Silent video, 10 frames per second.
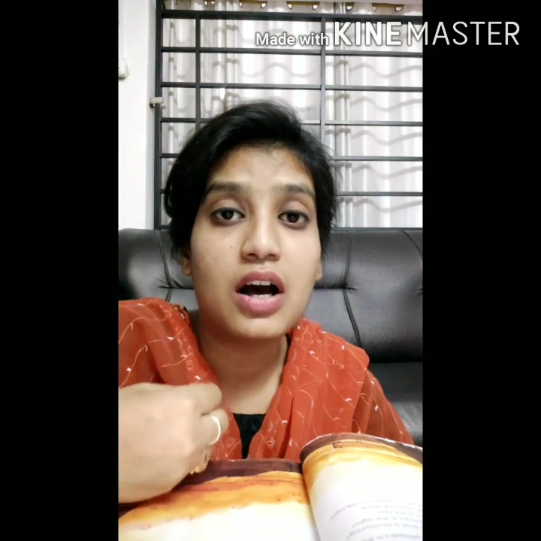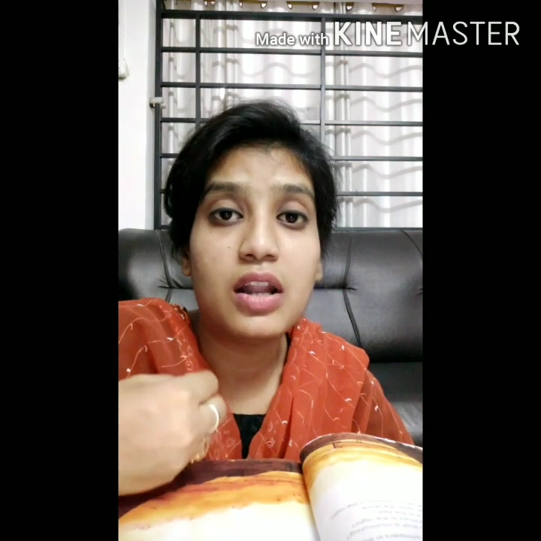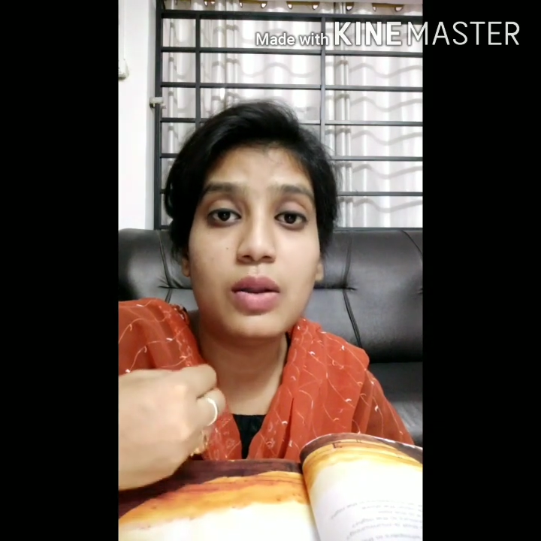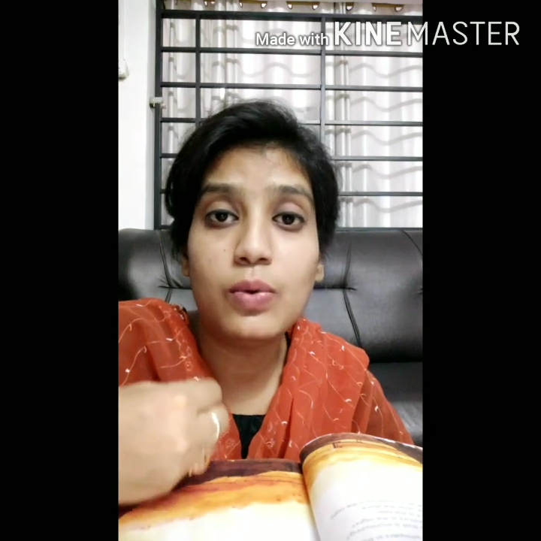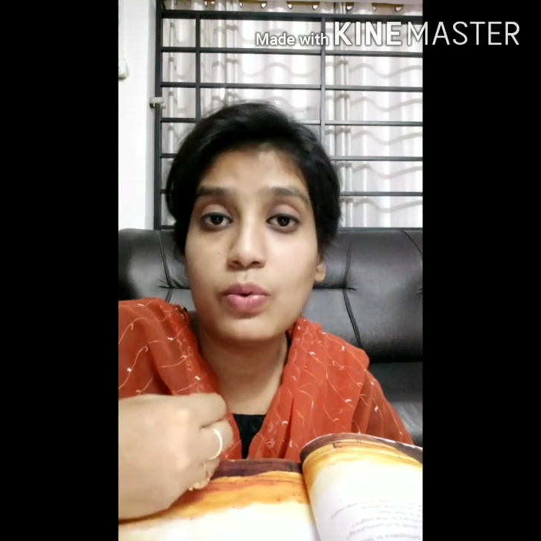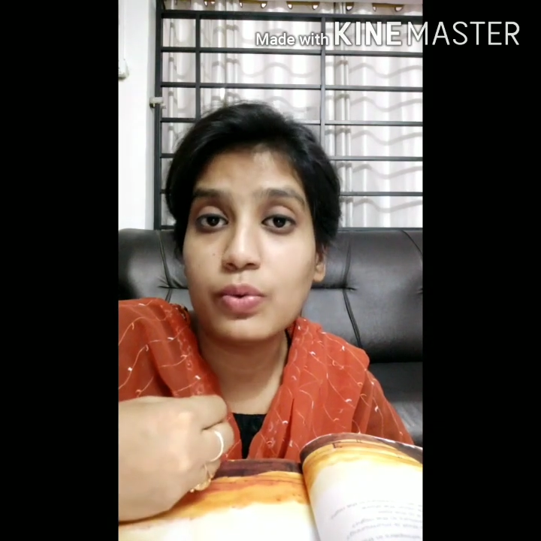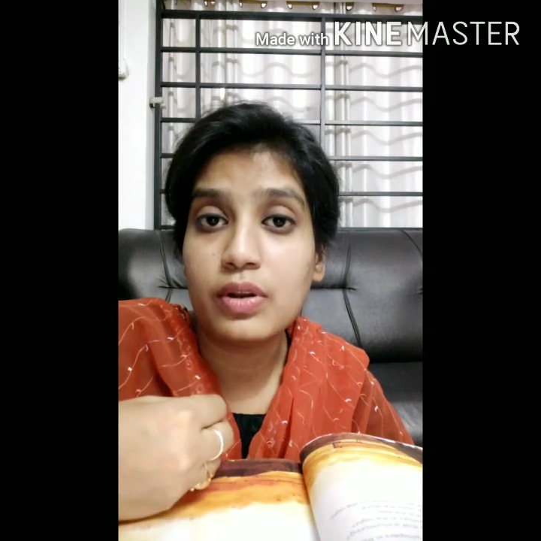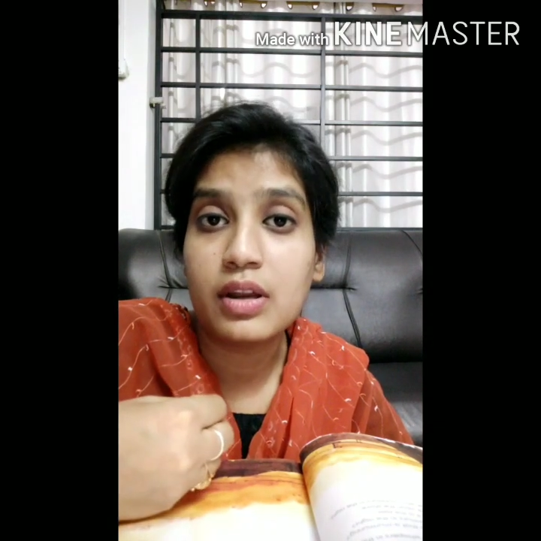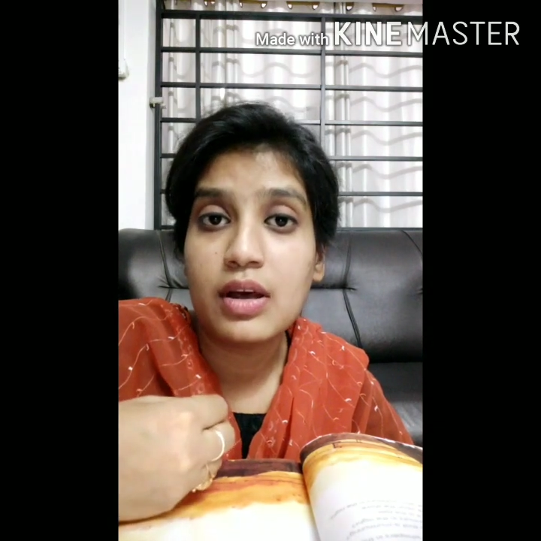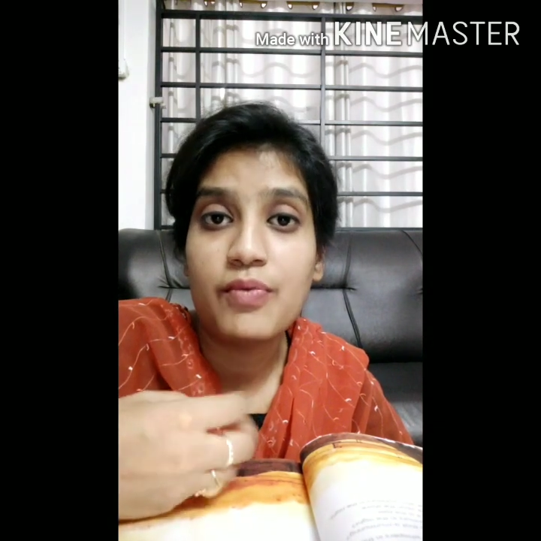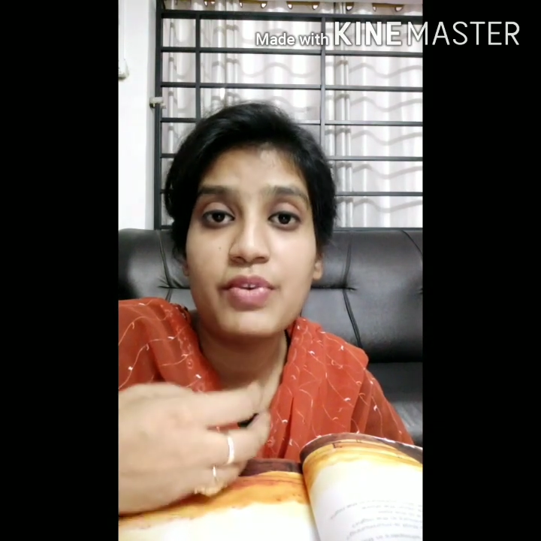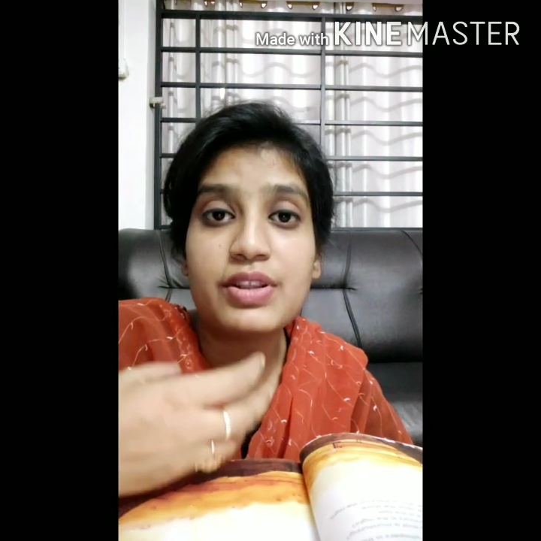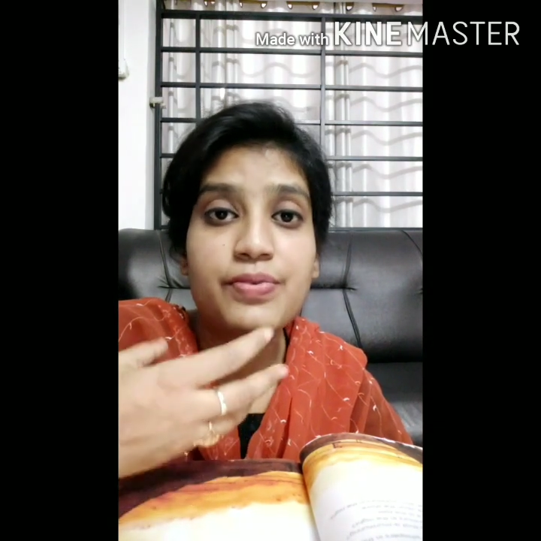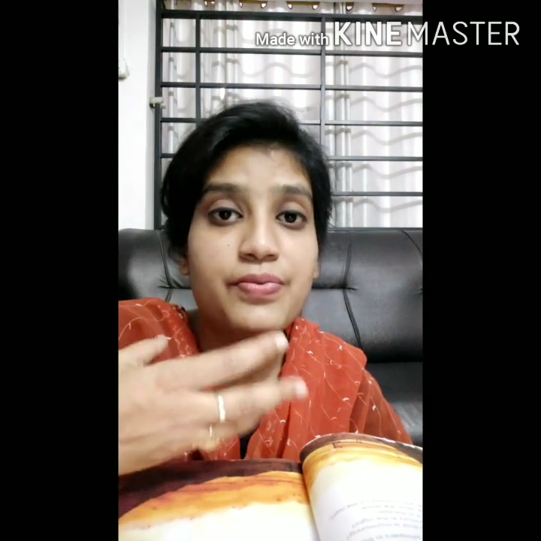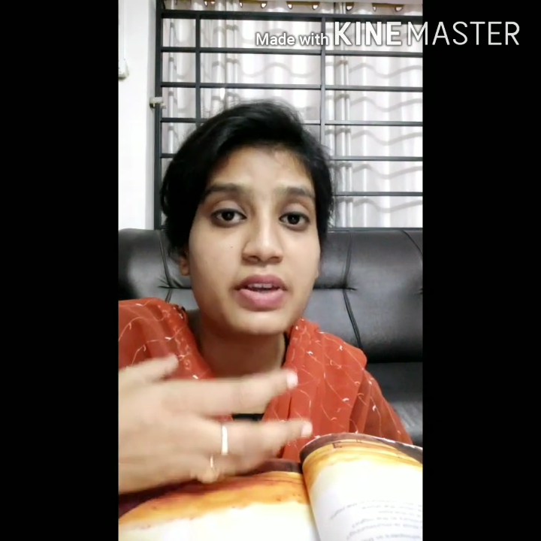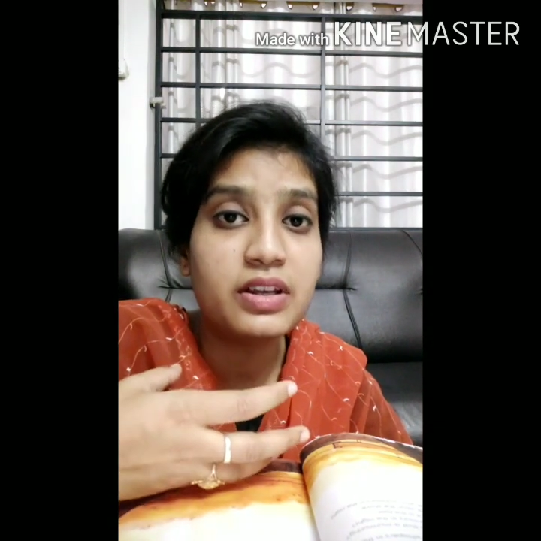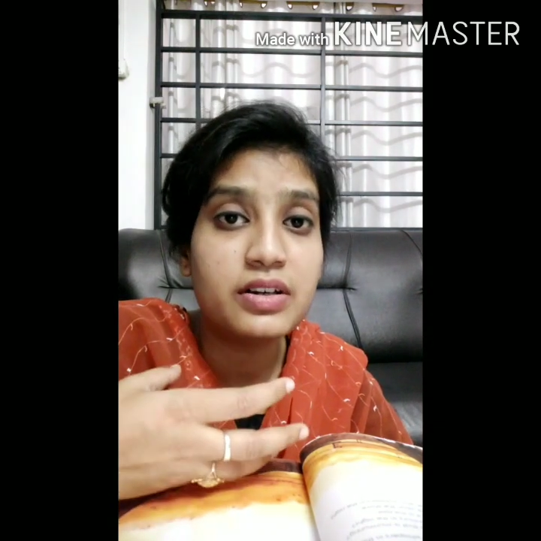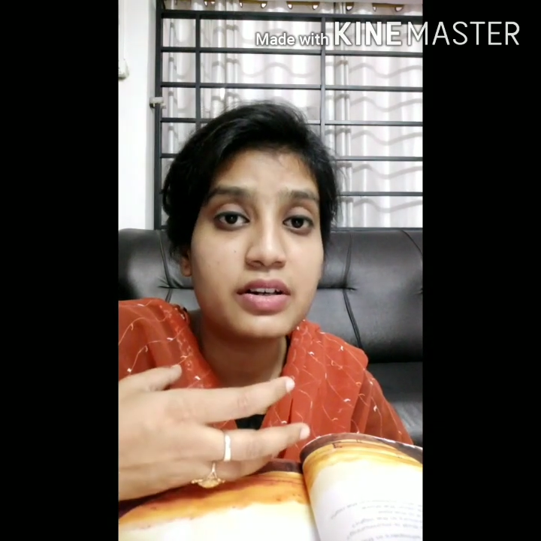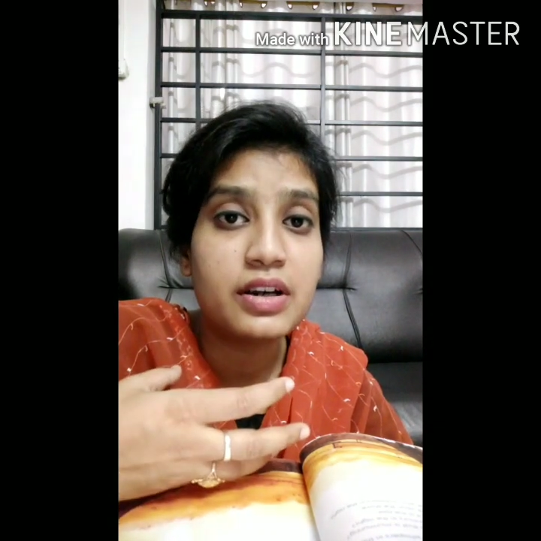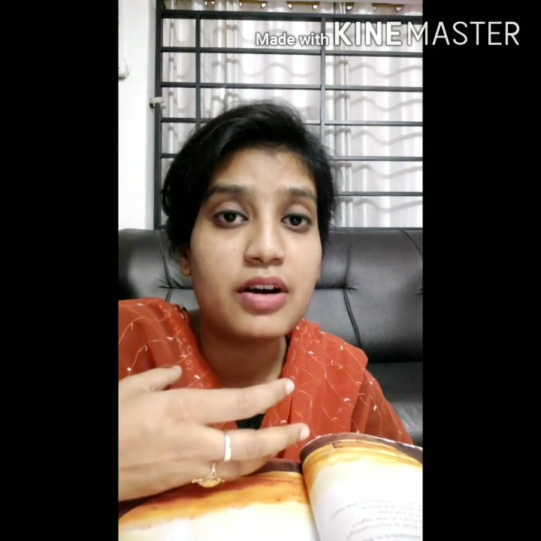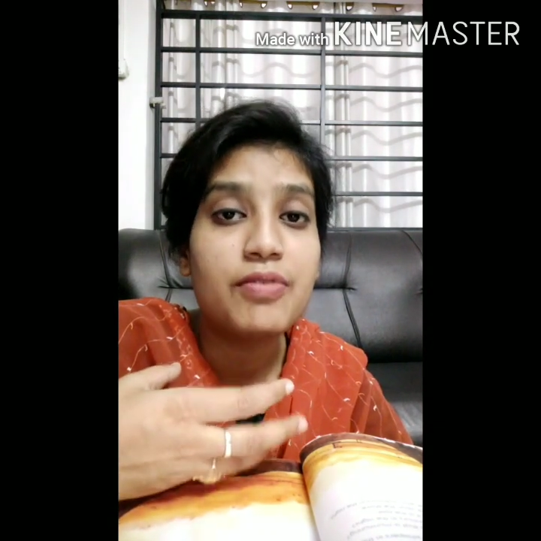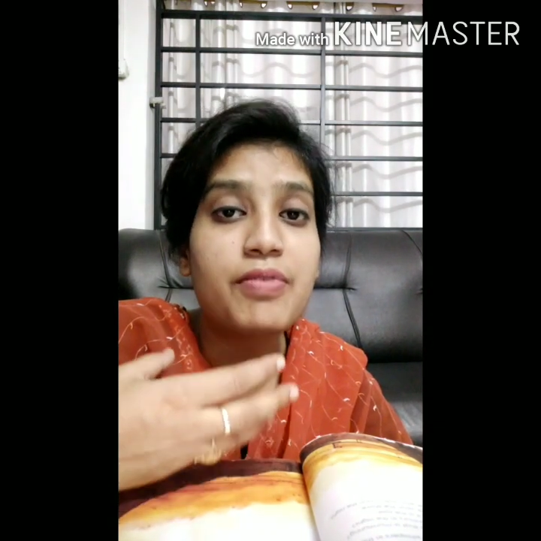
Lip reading: alone with a figure,